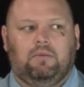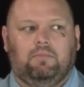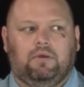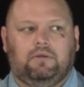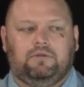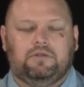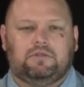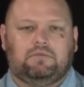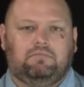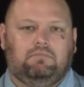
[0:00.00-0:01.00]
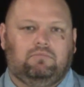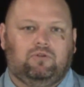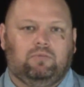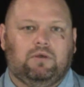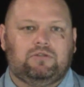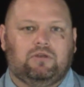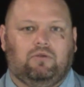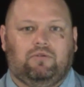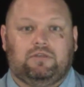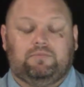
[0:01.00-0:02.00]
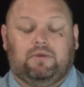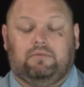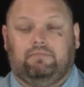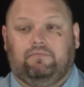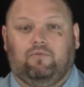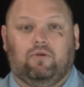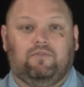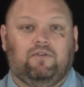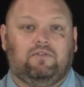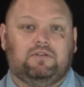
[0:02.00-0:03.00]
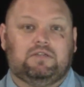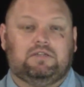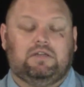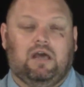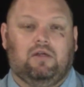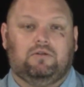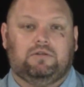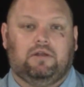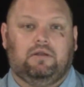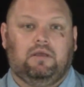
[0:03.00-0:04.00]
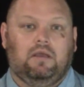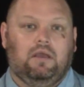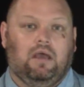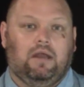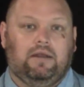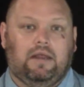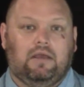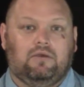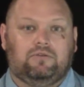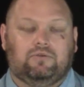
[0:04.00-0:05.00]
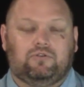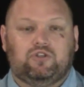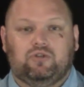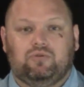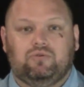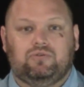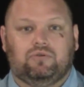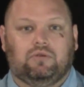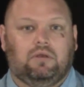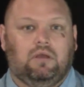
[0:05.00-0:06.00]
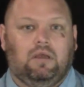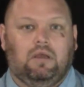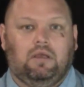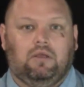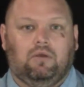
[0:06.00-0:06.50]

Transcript: but just 2 months ago they spent $40, $50, $60 on nails or shoes or, you